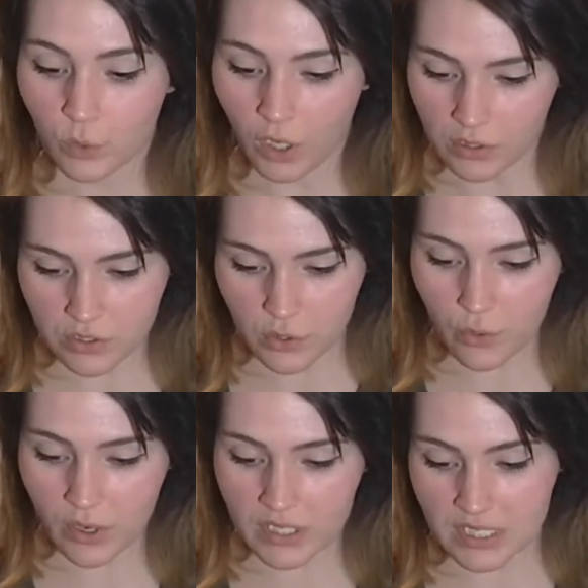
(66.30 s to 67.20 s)
We're
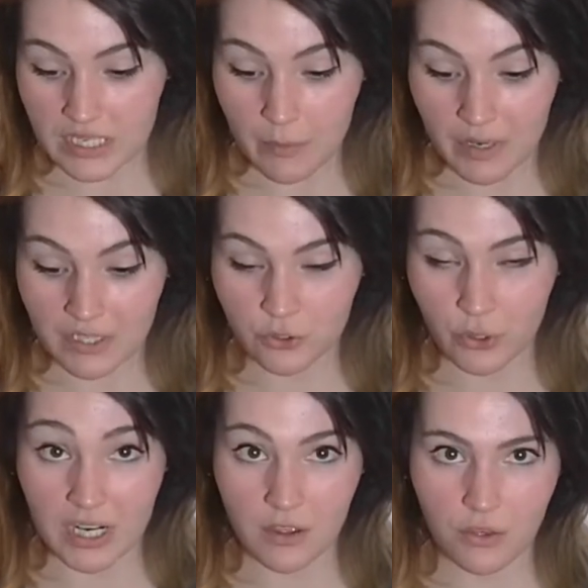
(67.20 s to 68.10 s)
also going to
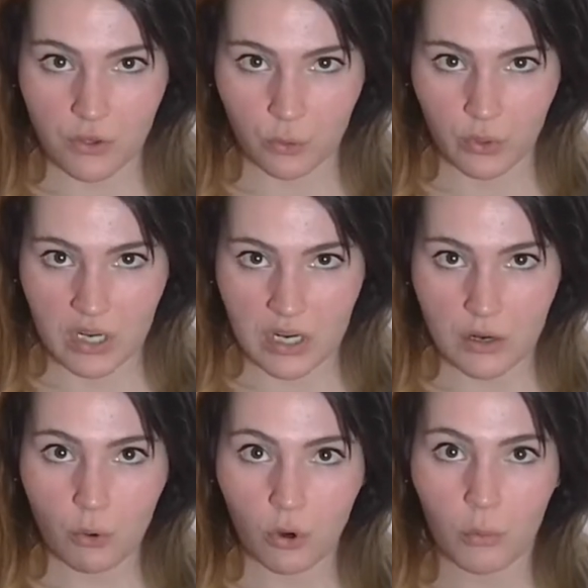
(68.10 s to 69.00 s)
demonstrate
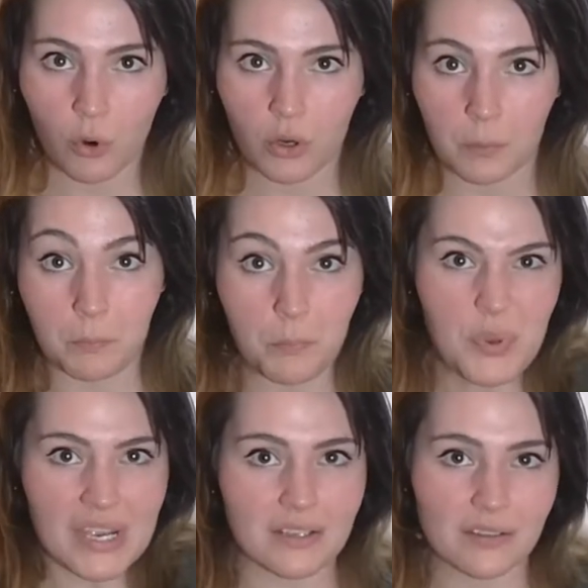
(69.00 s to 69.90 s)
three or more
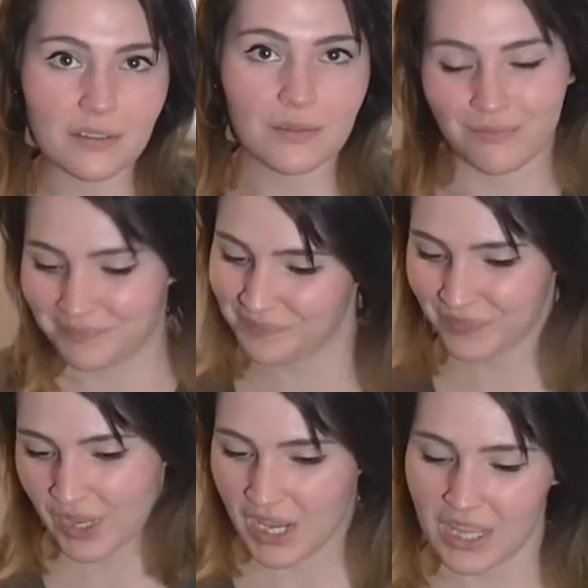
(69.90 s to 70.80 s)
beats
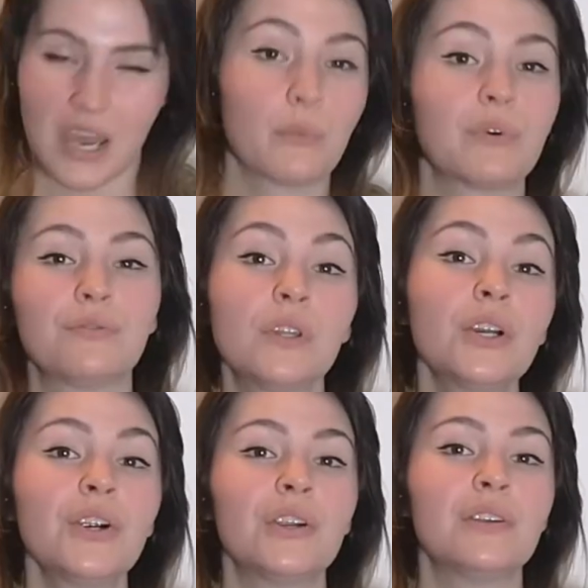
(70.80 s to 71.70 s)
that we've
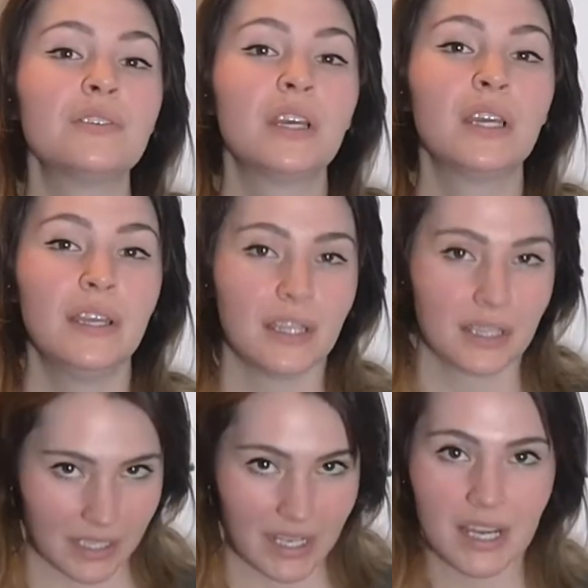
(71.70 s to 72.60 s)
learned
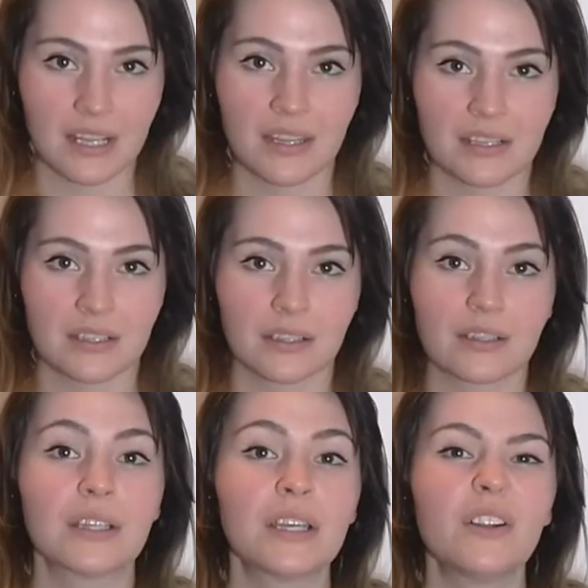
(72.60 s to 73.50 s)
in this
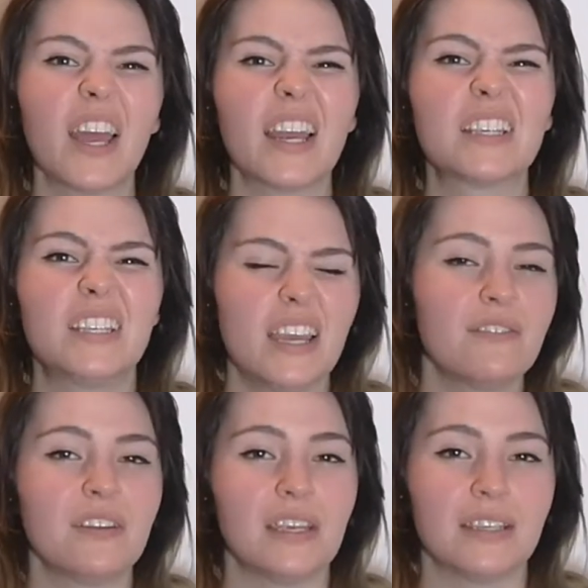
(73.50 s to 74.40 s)
little
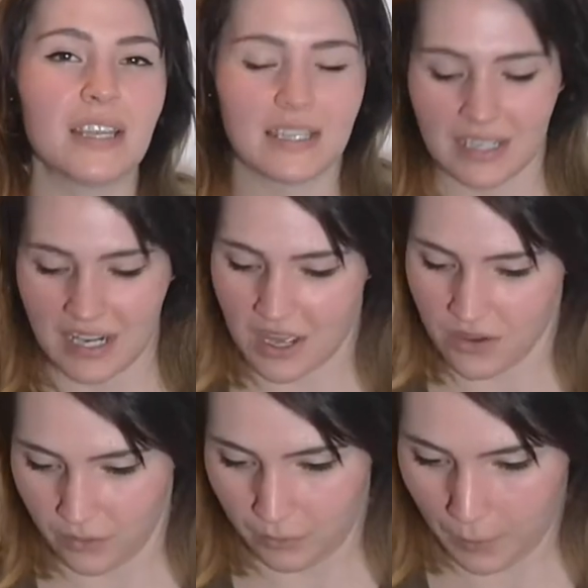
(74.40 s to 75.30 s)
activity day
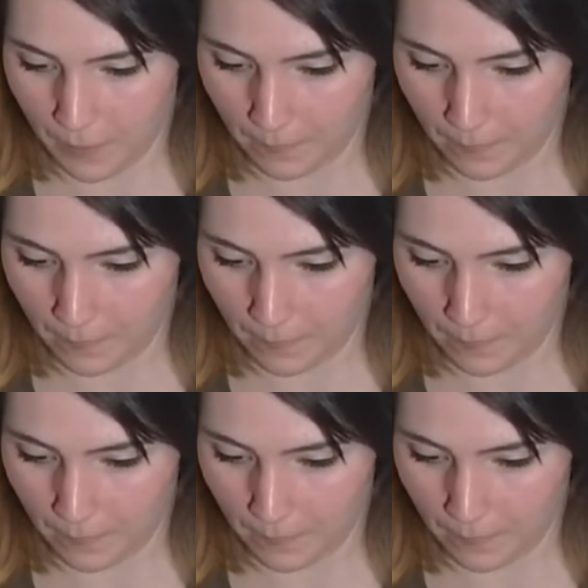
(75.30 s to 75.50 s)
together.